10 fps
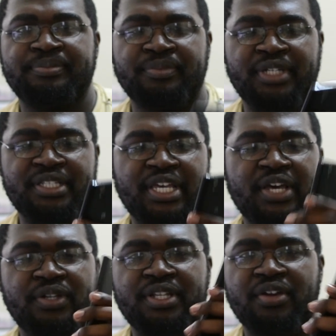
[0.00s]
is
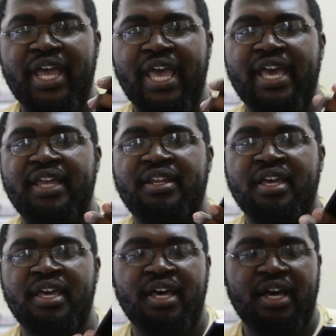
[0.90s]
held in your hand.
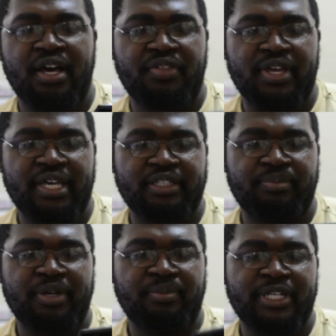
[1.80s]
They got the
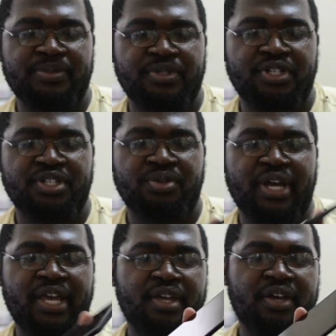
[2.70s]
button placement just
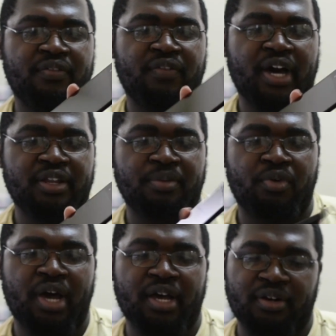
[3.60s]
right. Volume
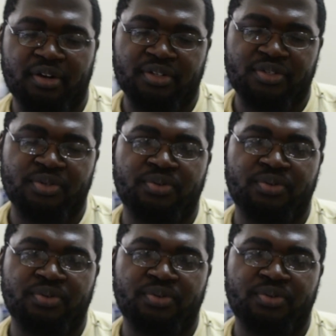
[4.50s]
rocker to